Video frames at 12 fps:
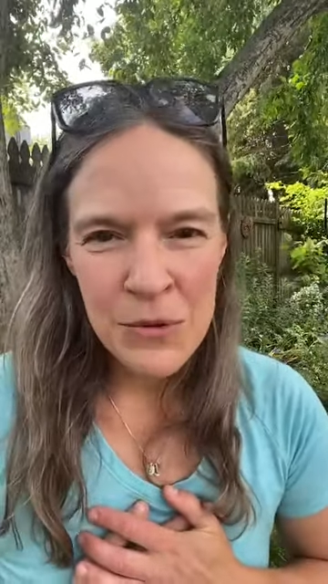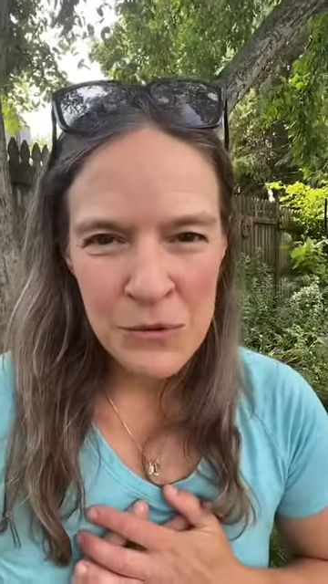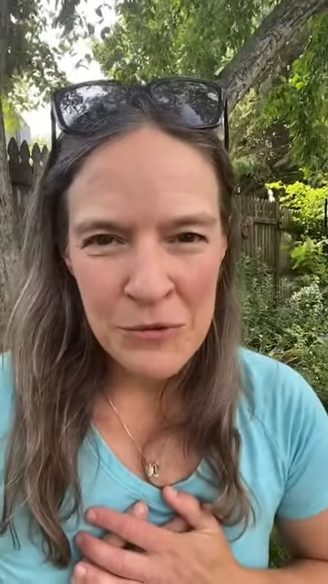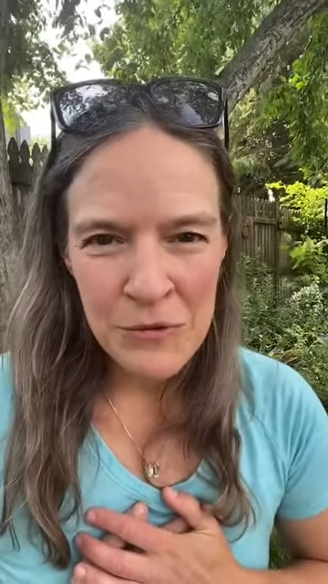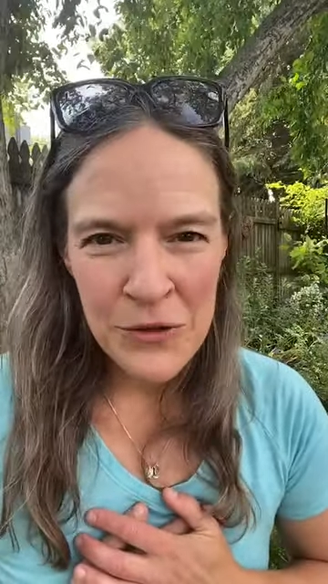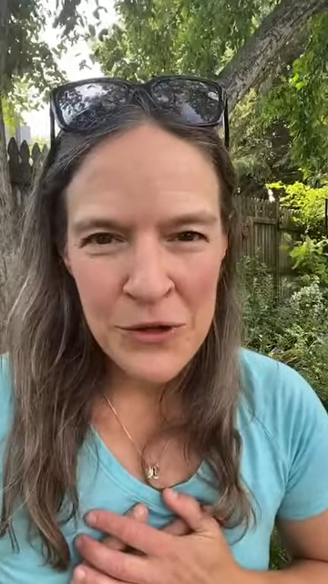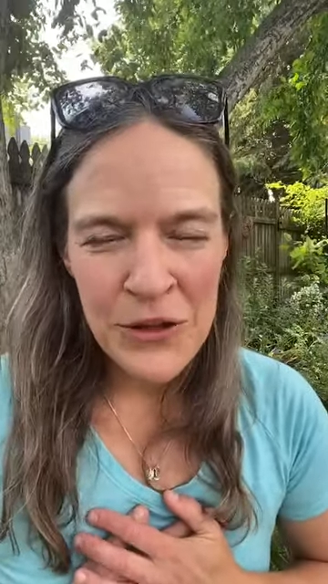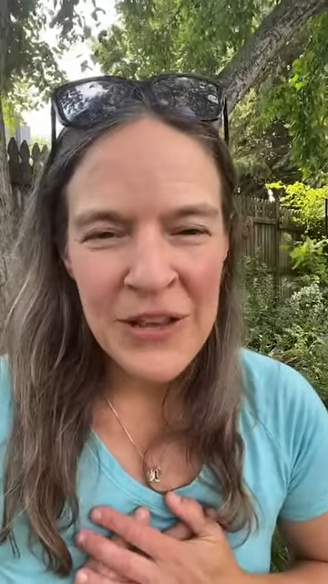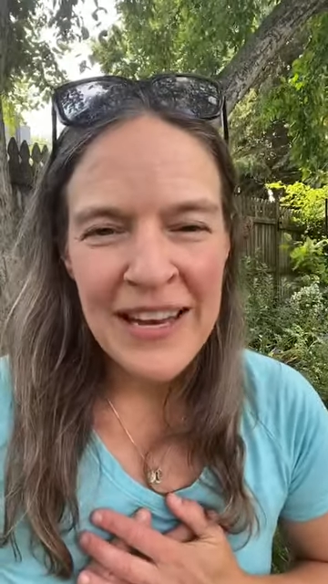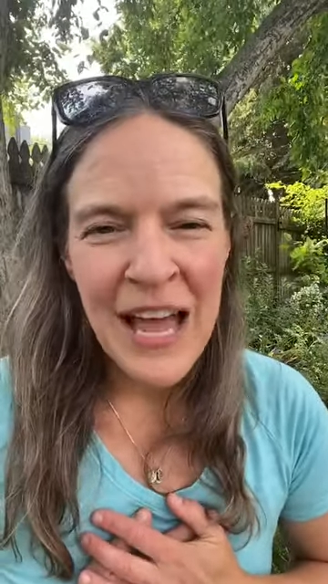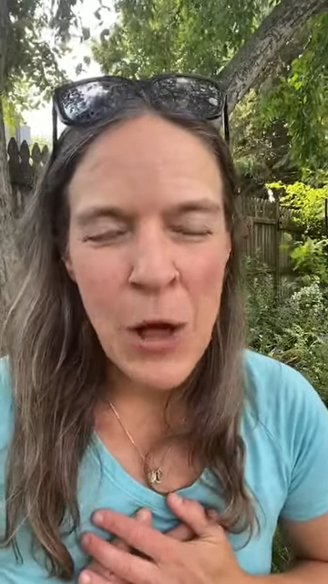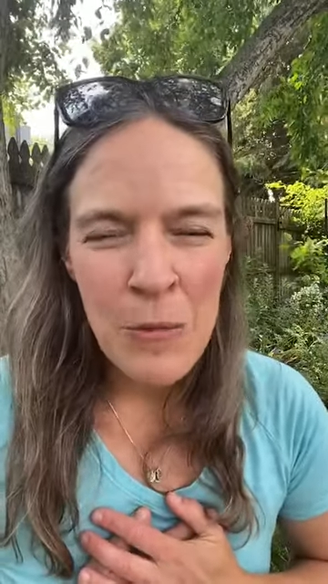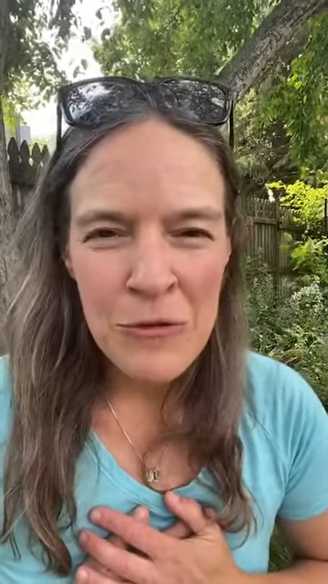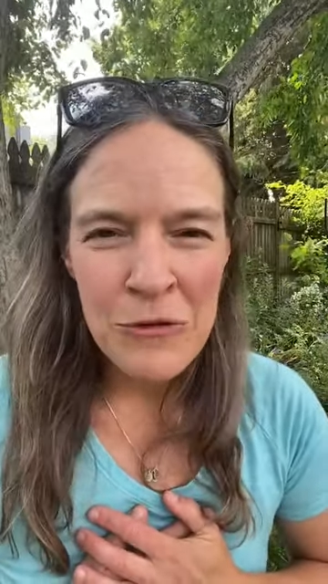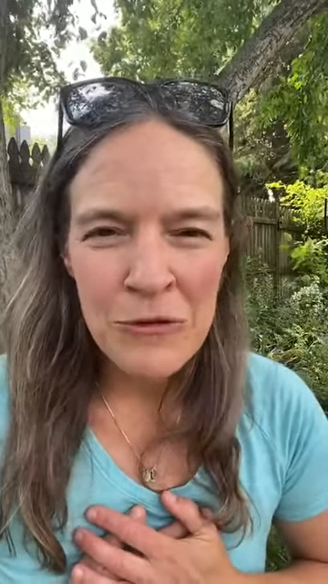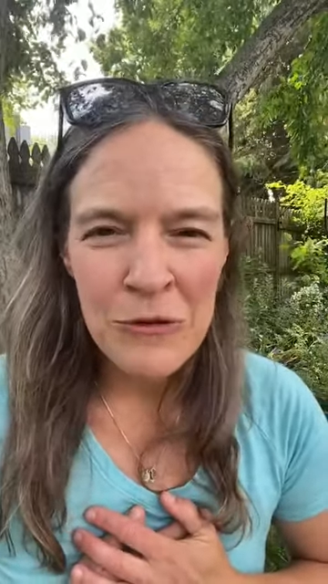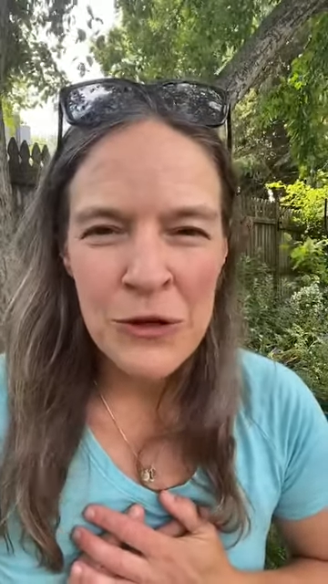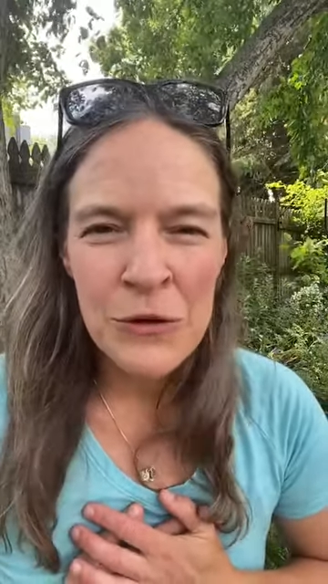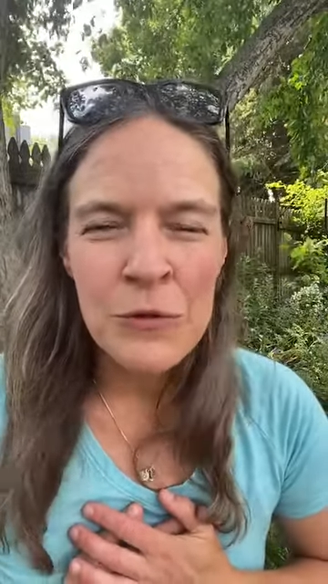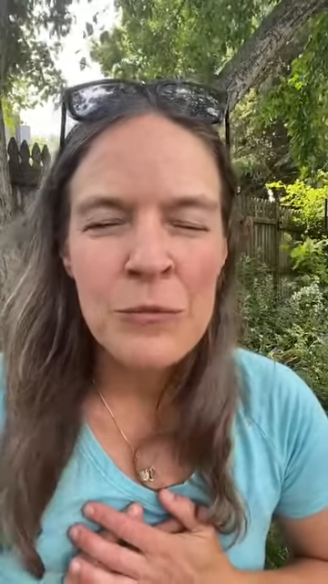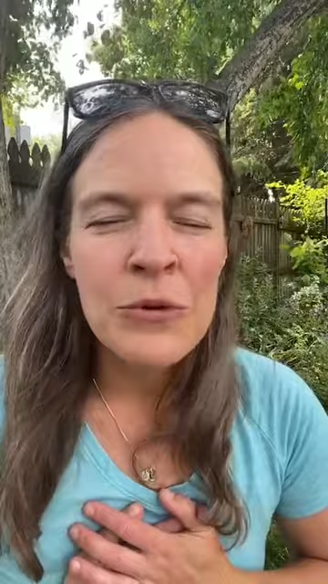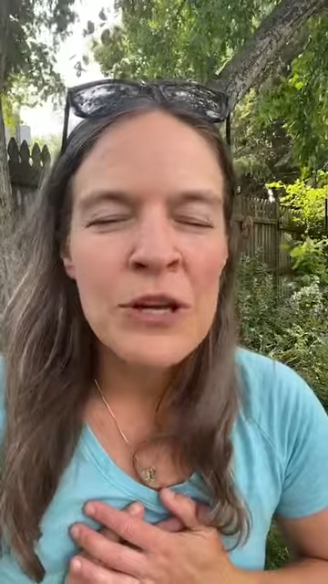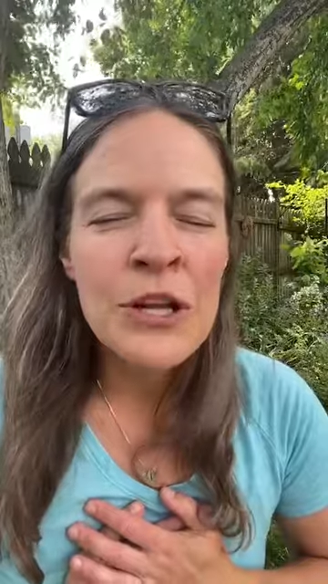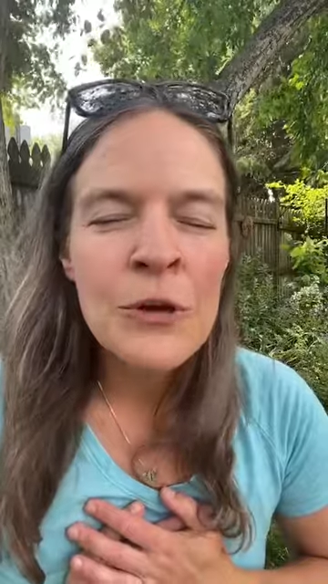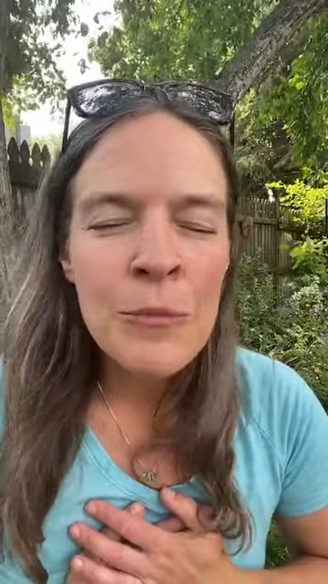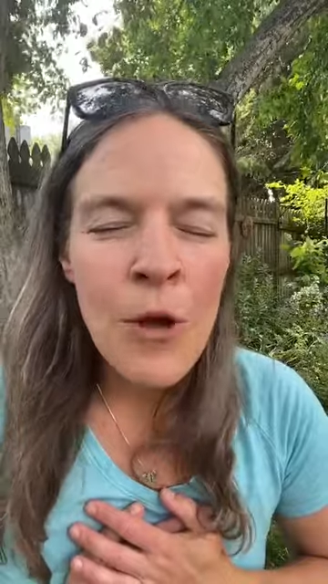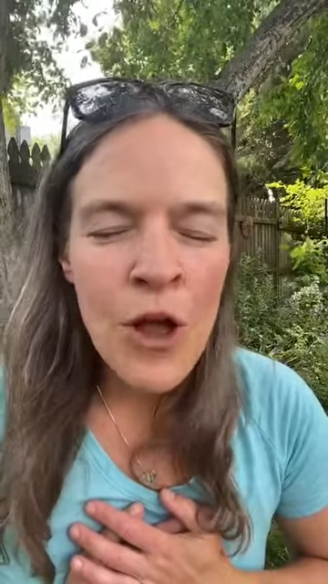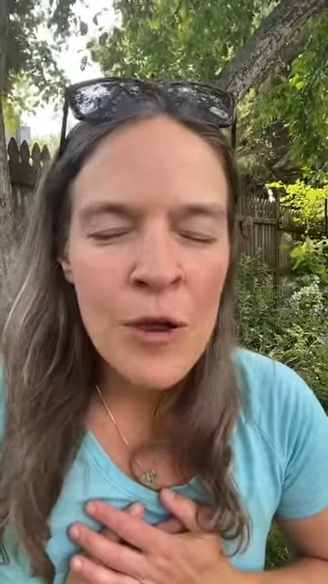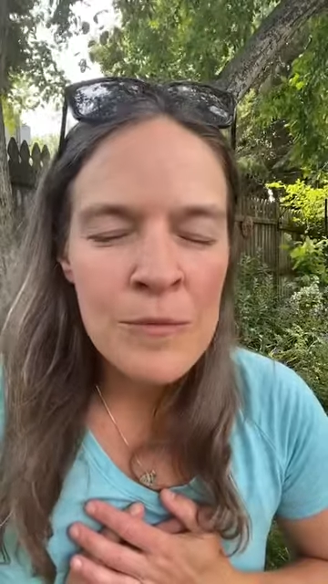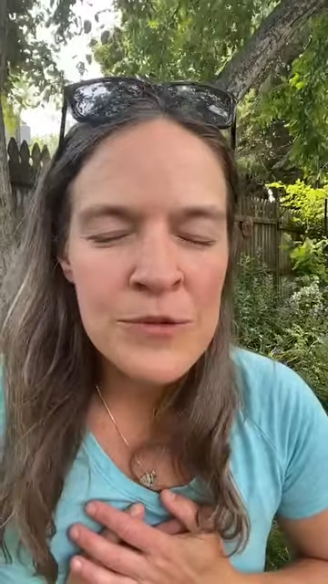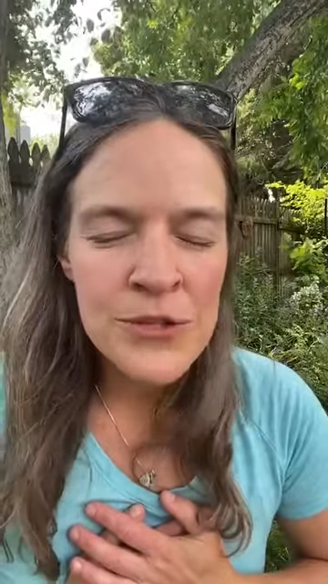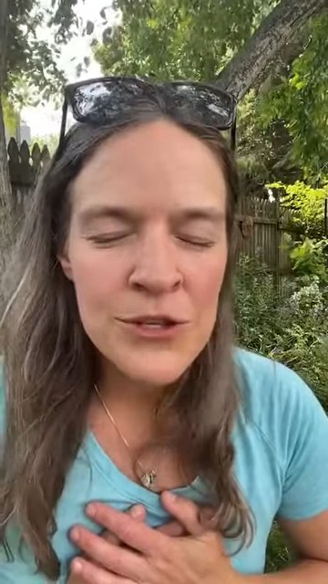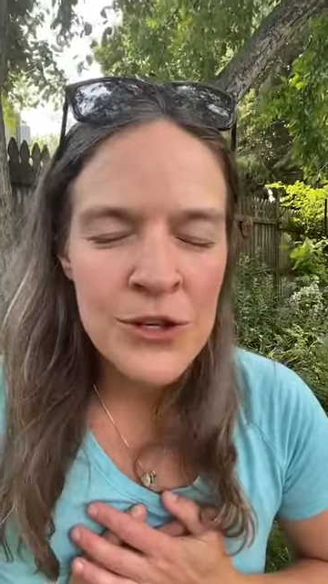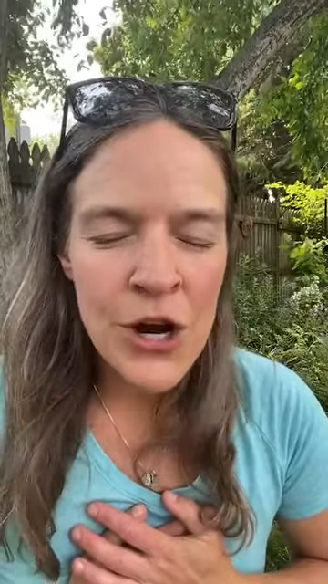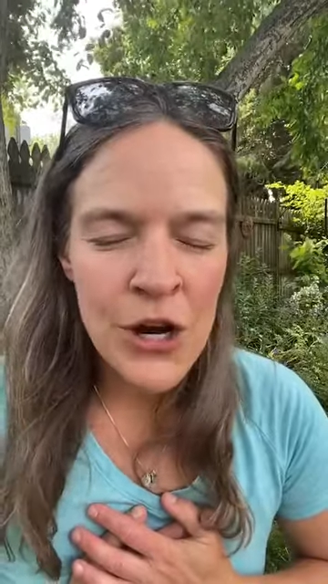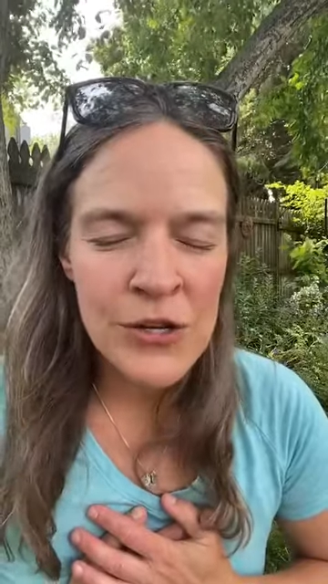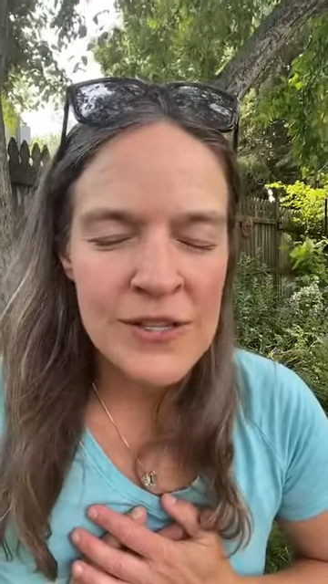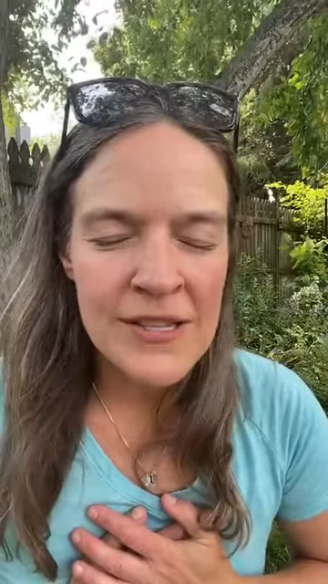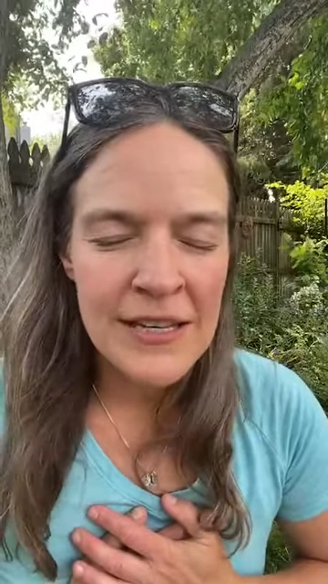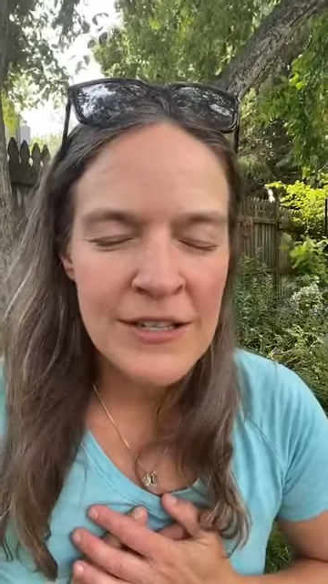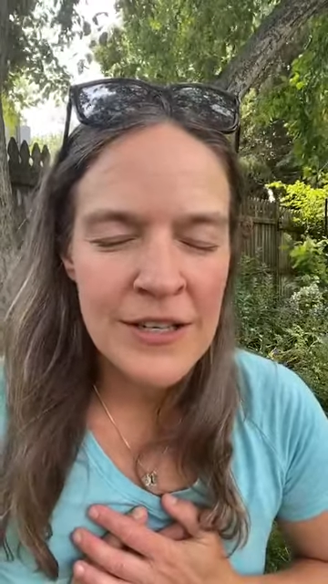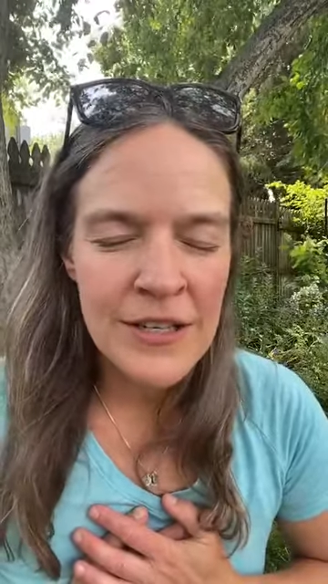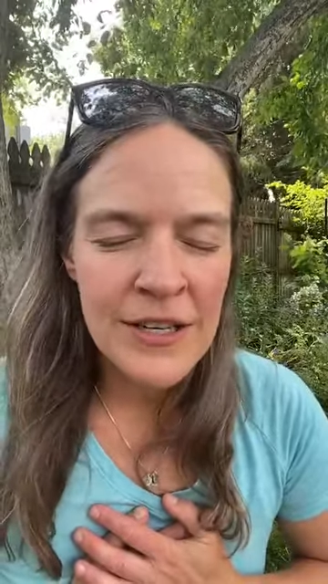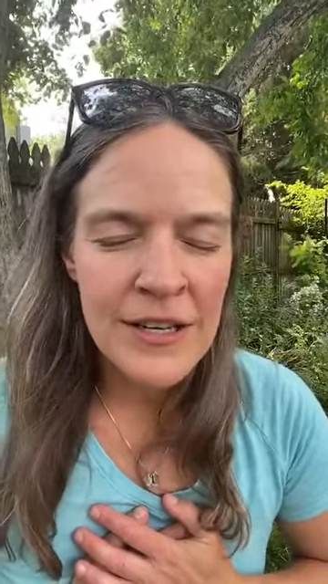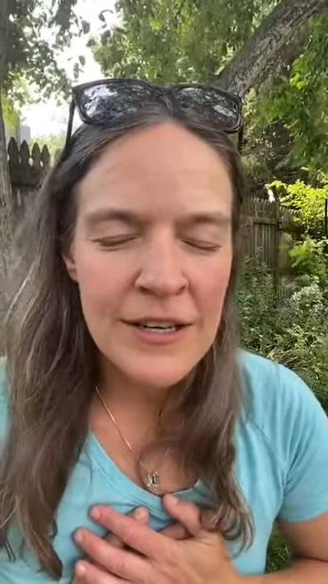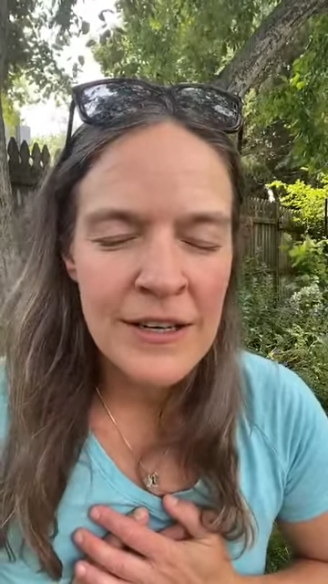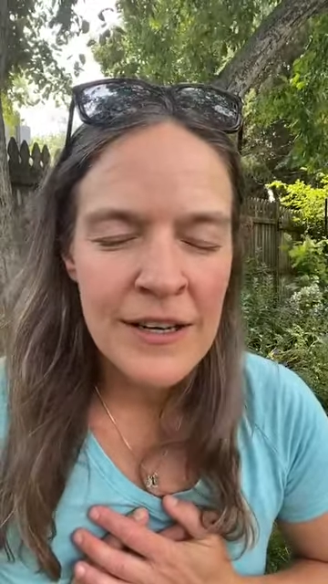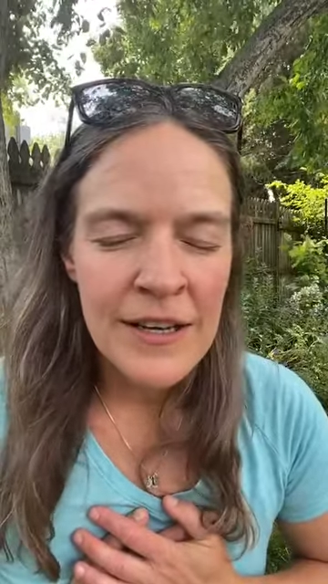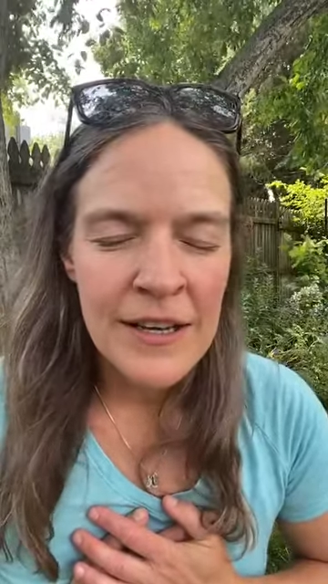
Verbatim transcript: beautiful and helpful for you to bring your palms to your heart center.